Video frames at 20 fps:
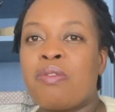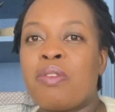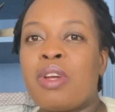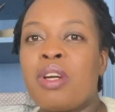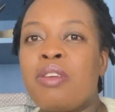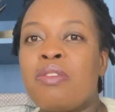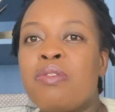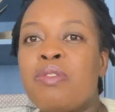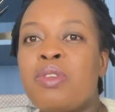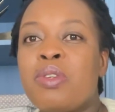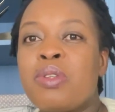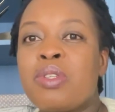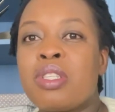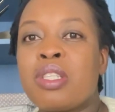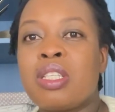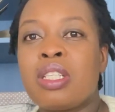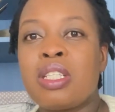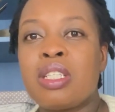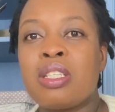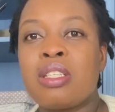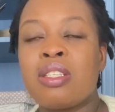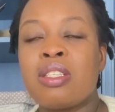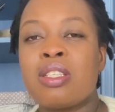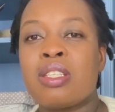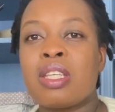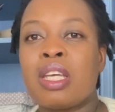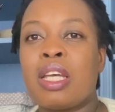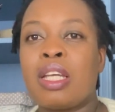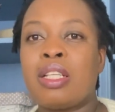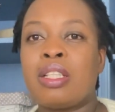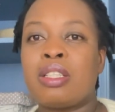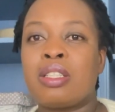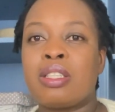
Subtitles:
very few stitches and